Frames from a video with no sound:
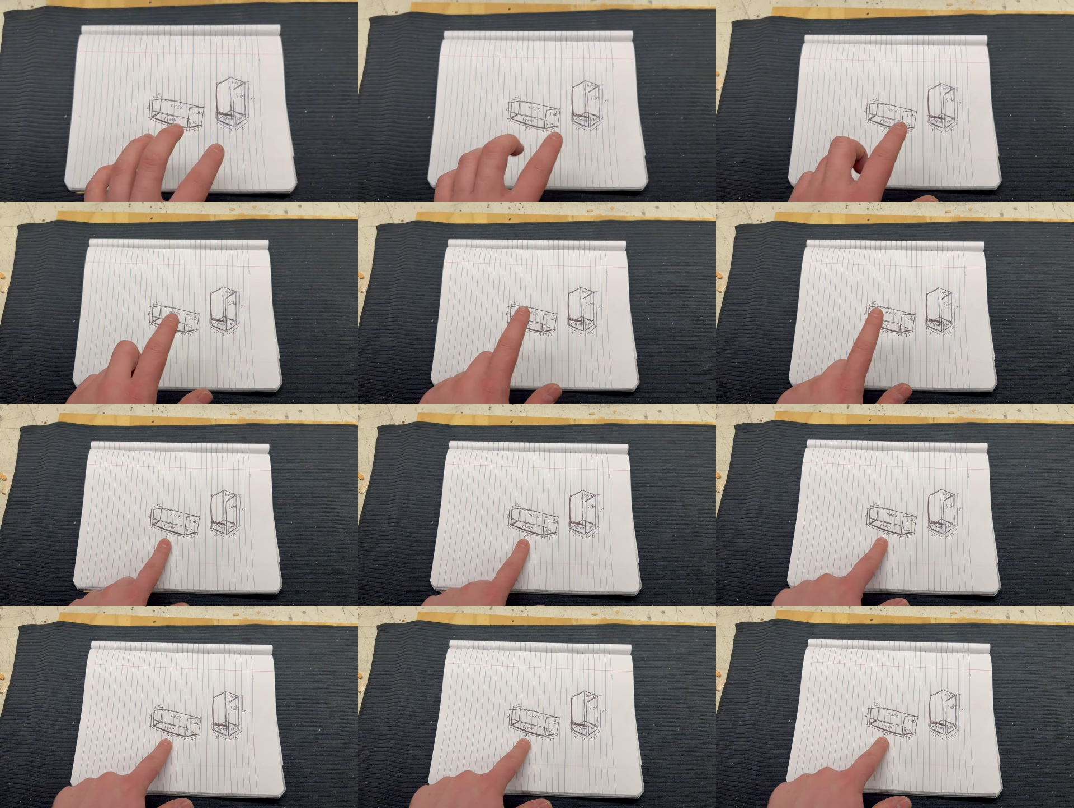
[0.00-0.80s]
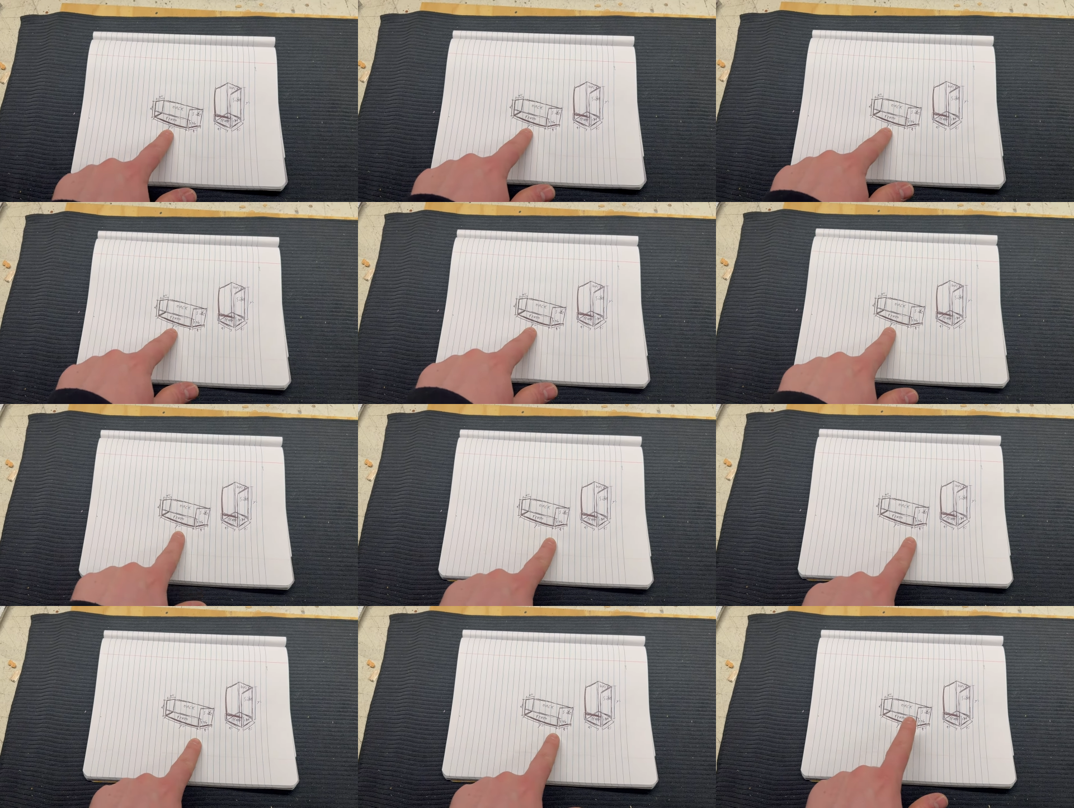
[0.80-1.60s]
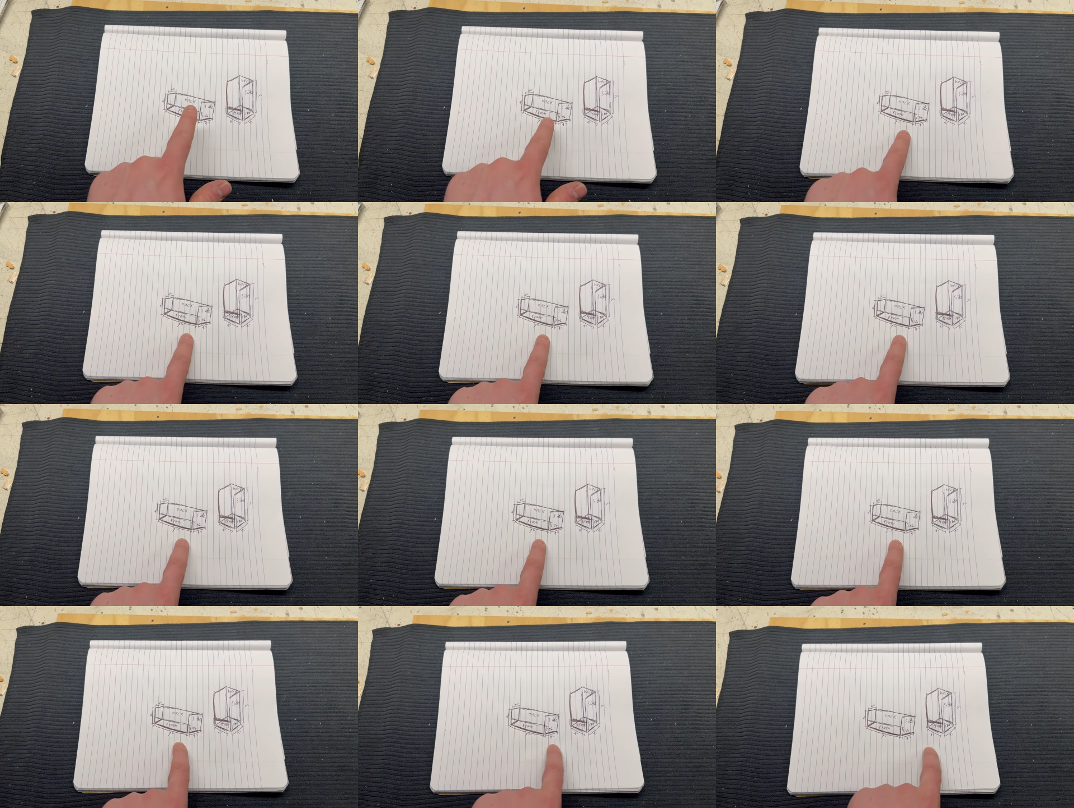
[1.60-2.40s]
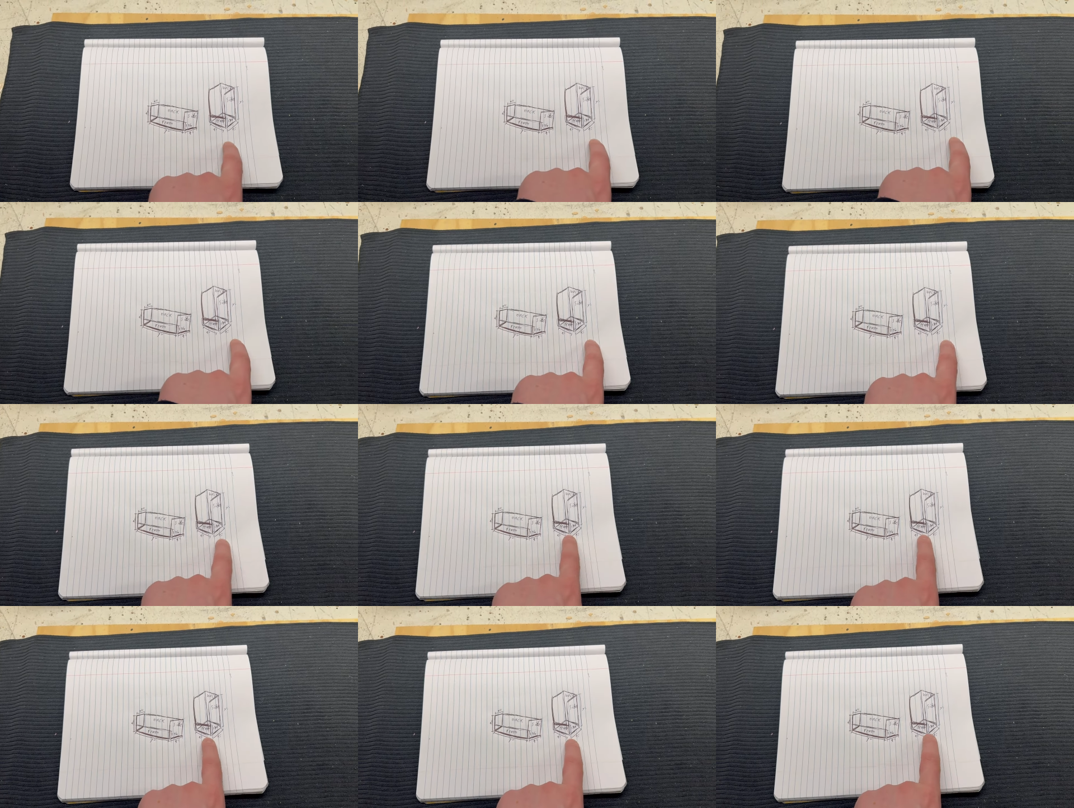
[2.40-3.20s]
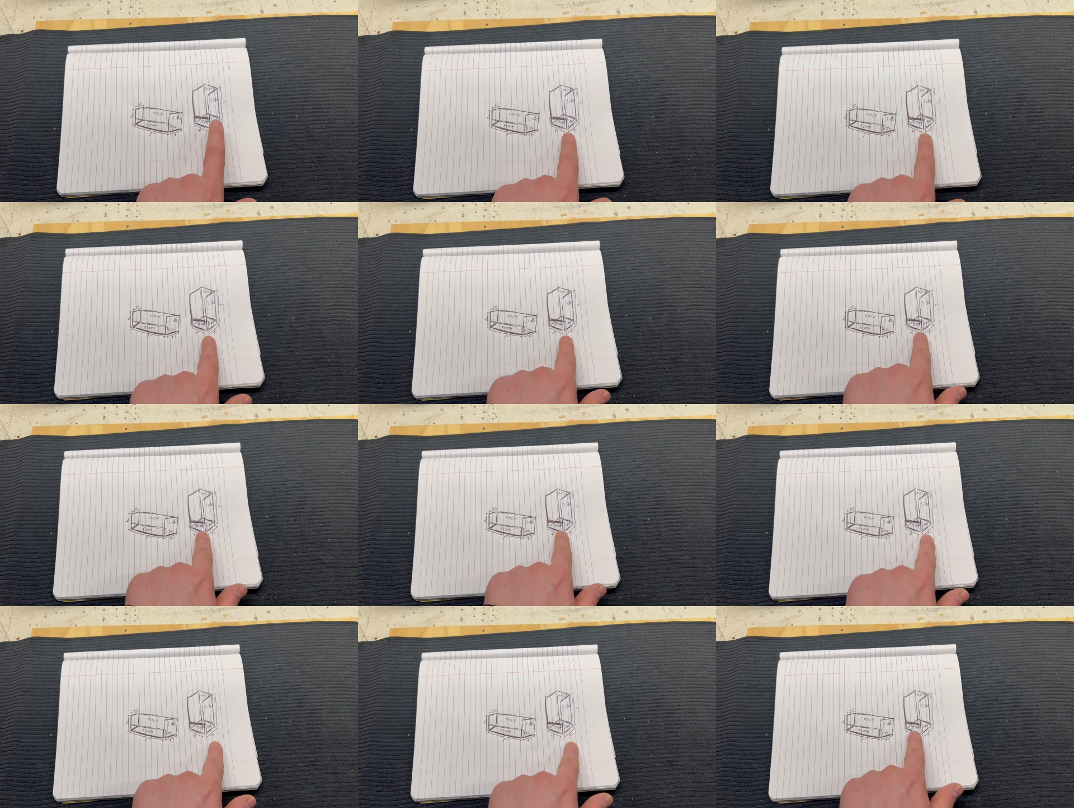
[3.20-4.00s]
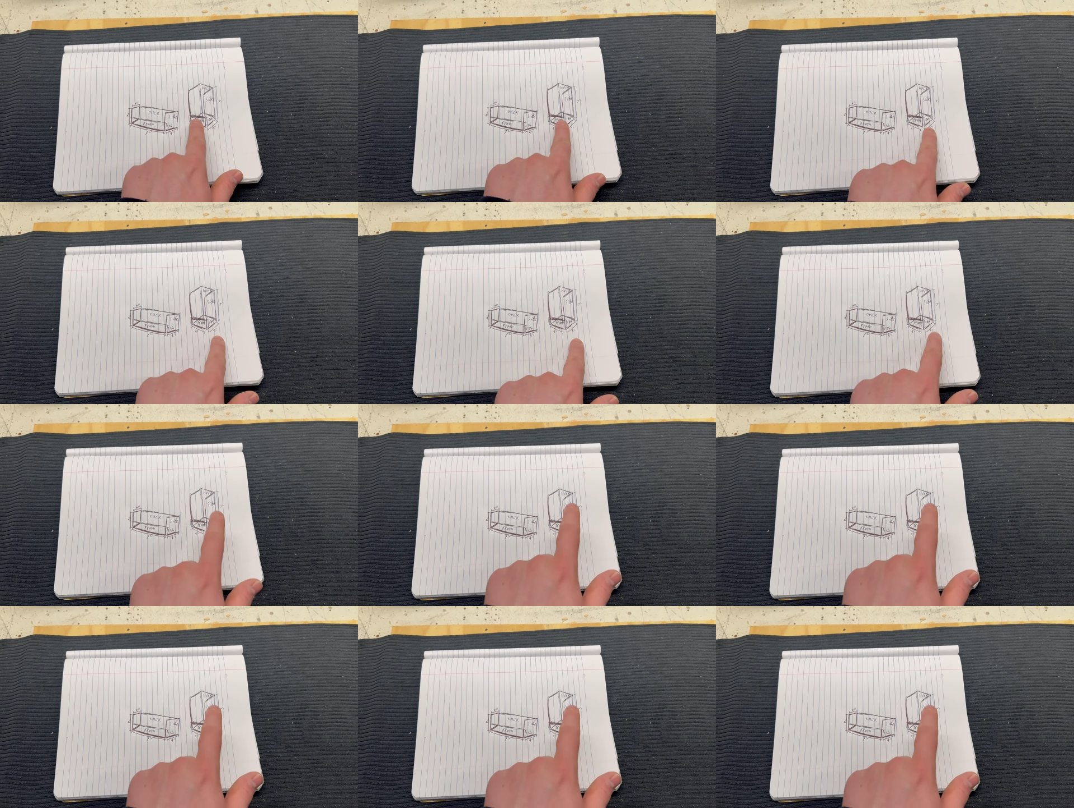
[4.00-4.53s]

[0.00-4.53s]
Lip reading: Nobody's mouth can be seen.